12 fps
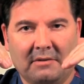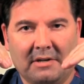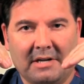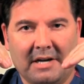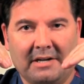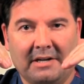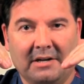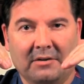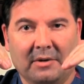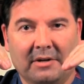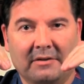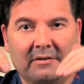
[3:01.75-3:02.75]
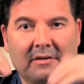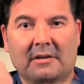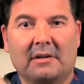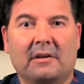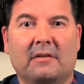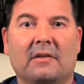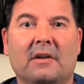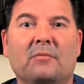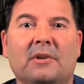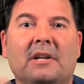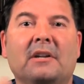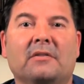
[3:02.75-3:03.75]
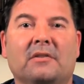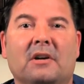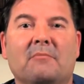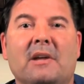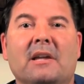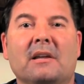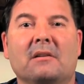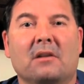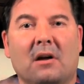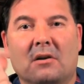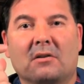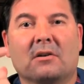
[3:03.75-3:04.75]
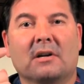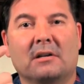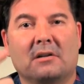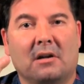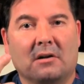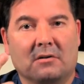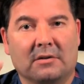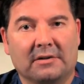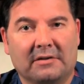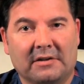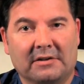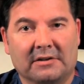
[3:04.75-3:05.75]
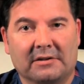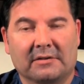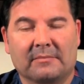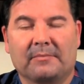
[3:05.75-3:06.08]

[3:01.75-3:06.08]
than 90 degrees, then we need to start making longer and longer incisions.